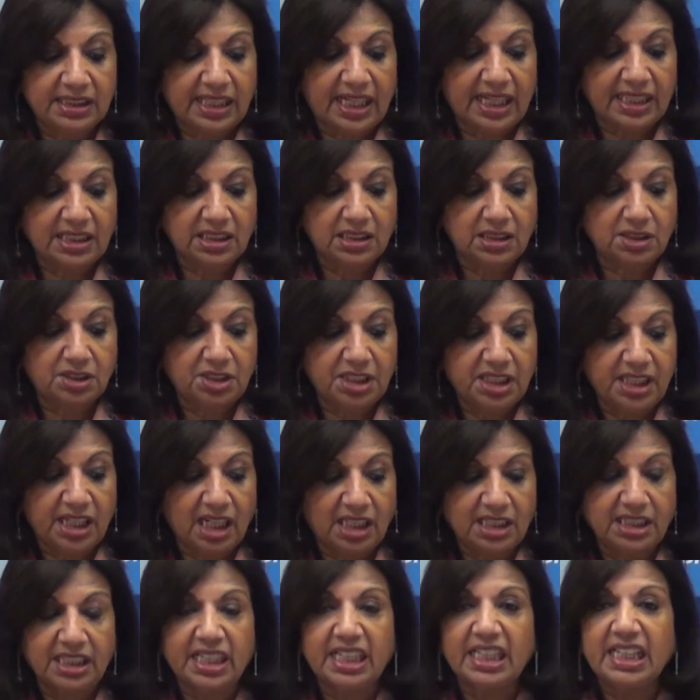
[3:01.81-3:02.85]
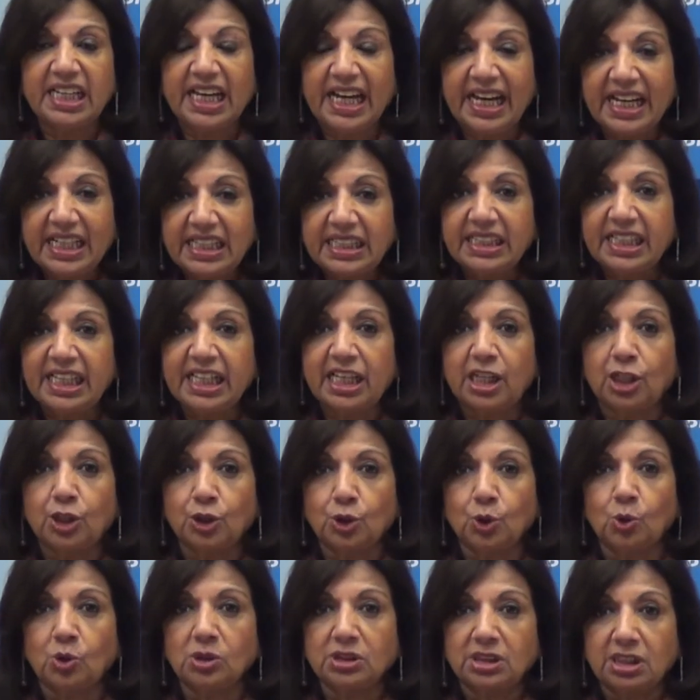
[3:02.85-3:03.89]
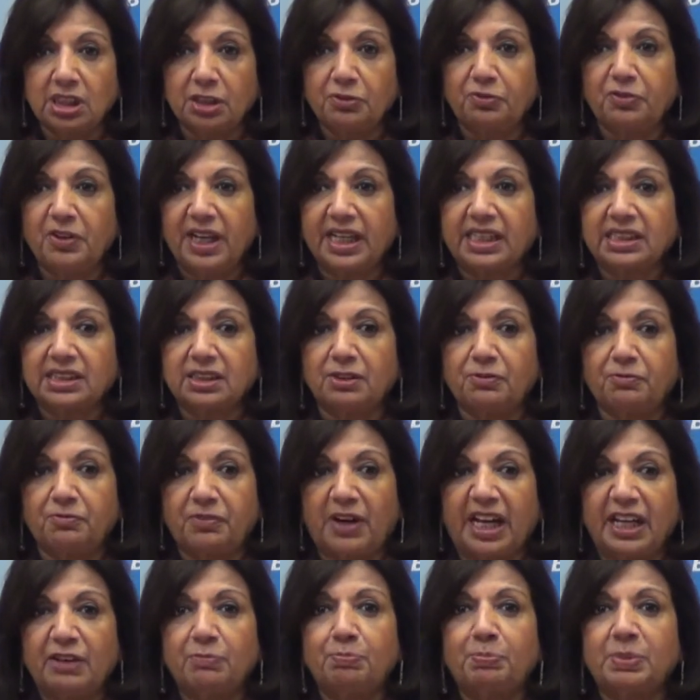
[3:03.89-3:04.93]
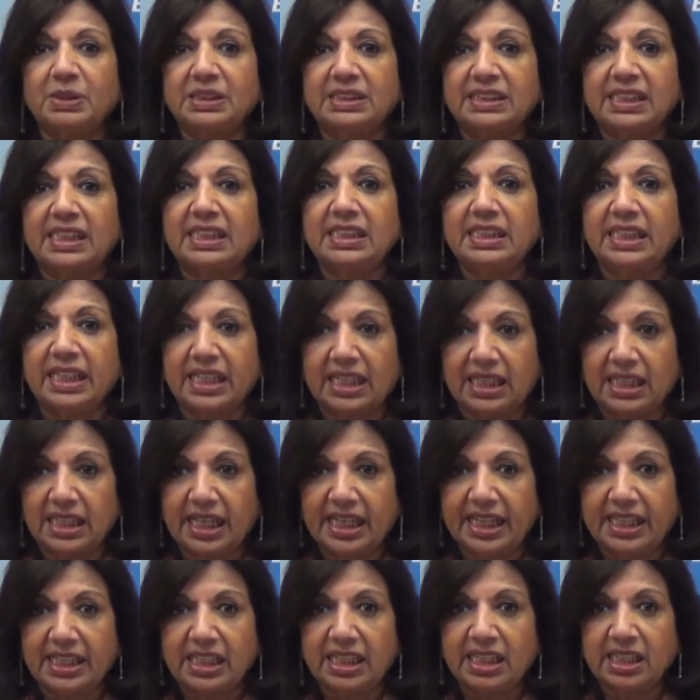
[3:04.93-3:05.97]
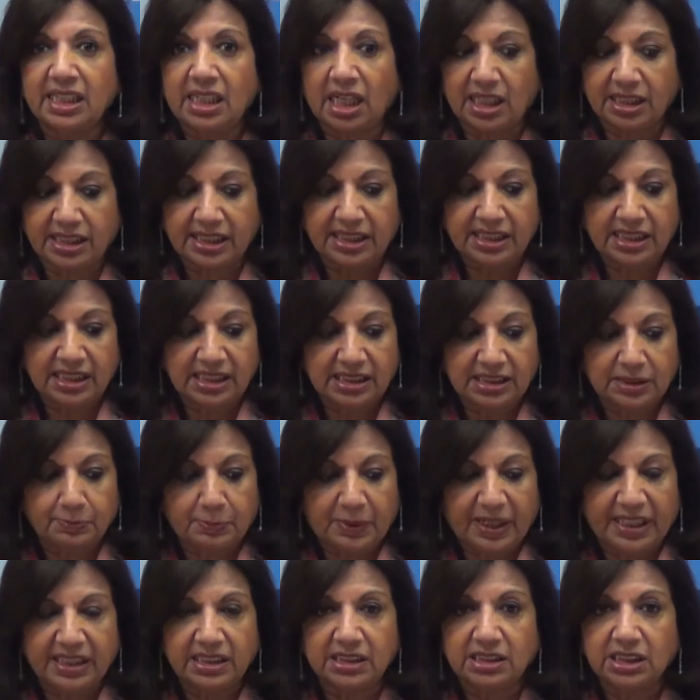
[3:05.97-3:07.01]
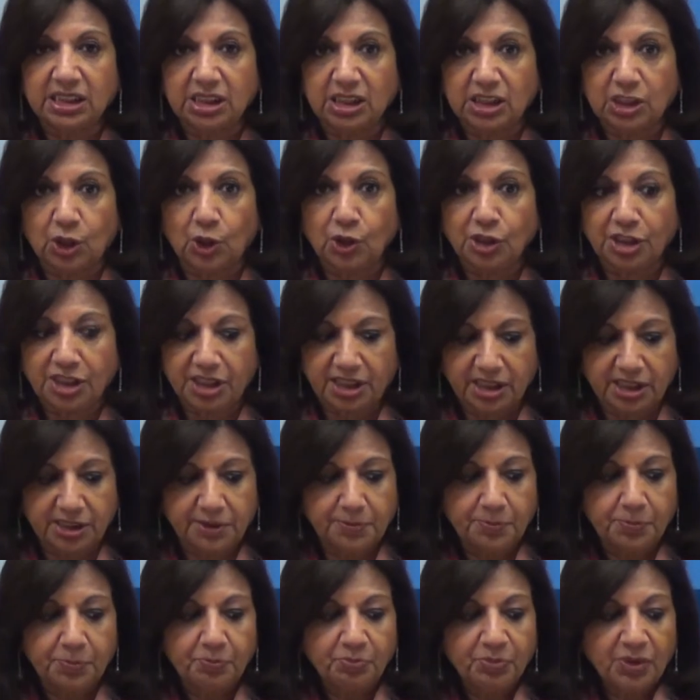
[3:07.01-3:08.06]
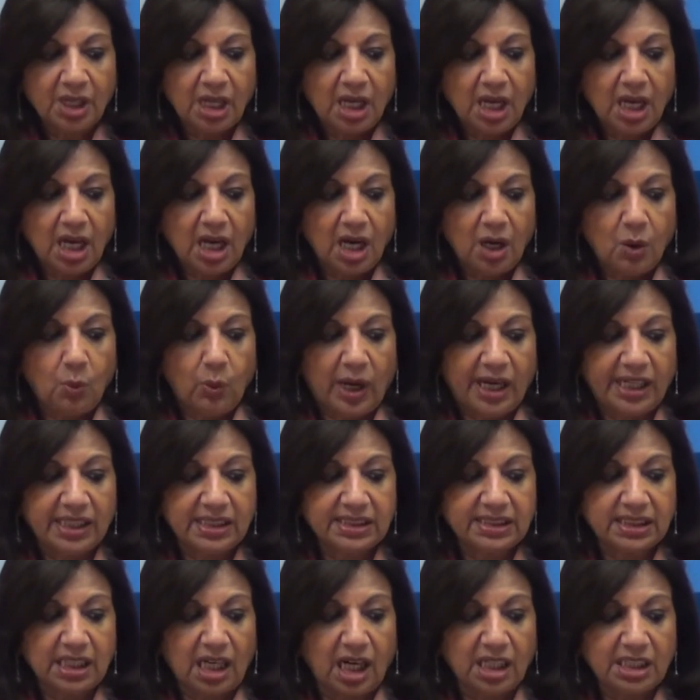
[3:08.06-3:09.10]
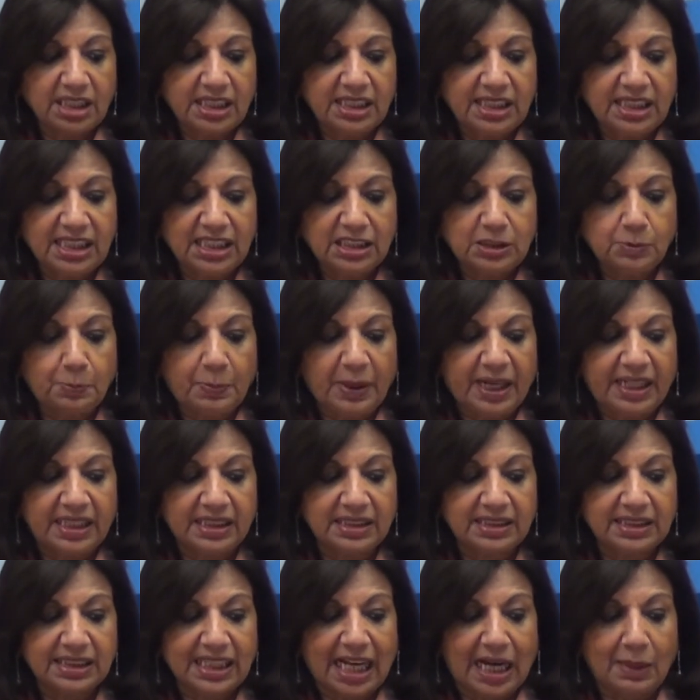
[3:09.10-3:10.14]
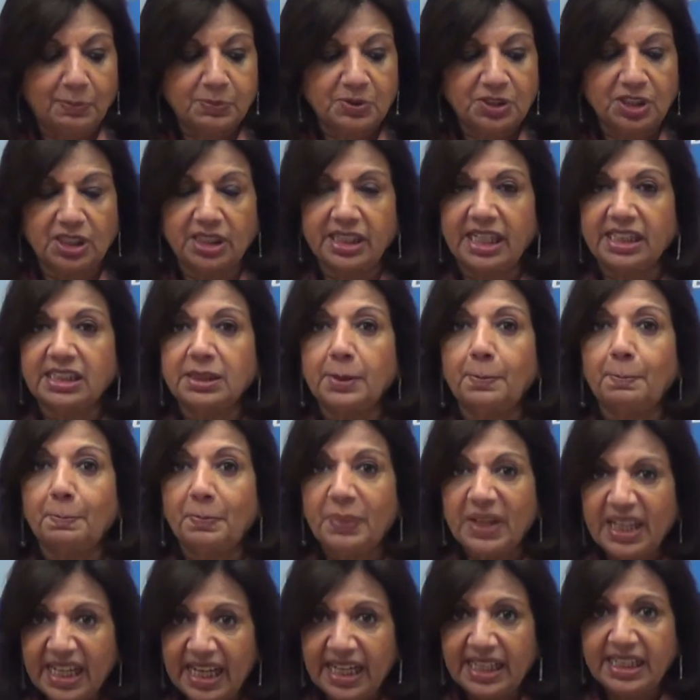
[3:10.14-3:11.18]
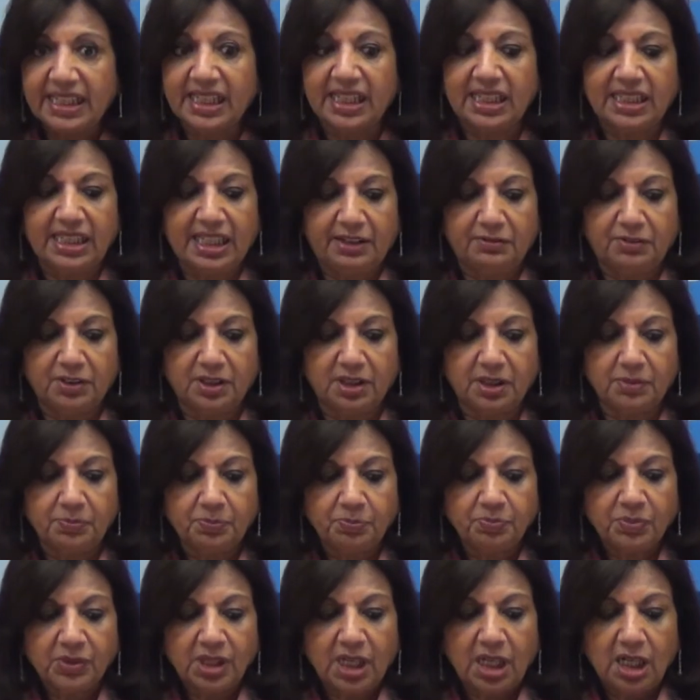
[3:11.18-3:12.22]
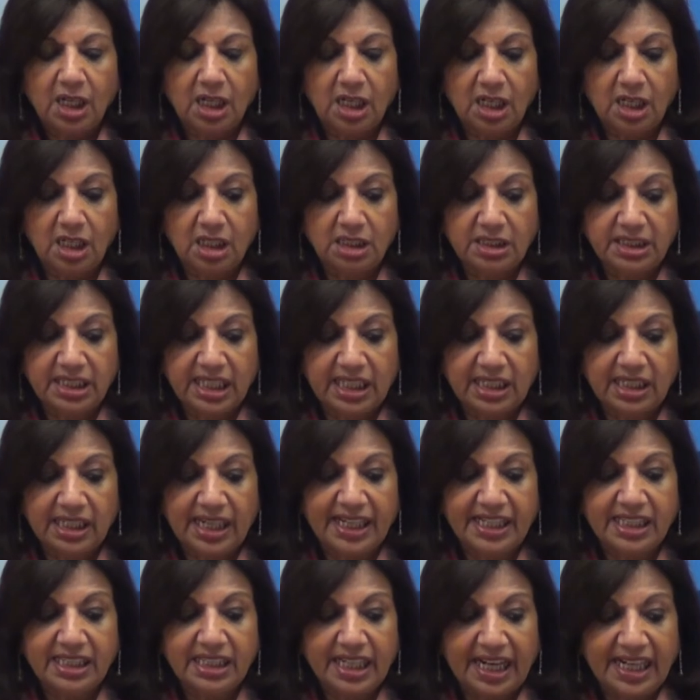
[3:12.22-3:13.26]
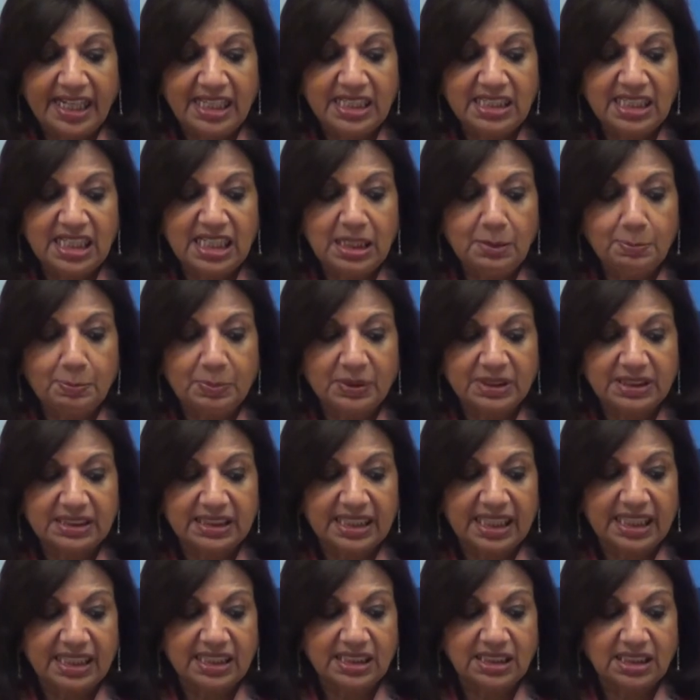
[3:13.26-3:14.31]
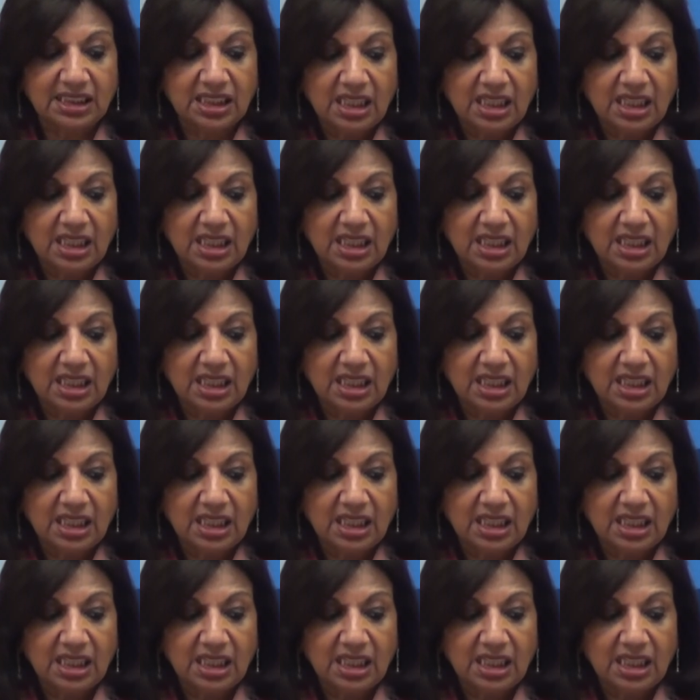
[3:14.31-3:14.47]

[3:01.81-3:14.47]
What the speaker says: at 380 crores reflects a 5% decline in R&D spends year on year, whilst R&D spends captured at a P&L level declined 19%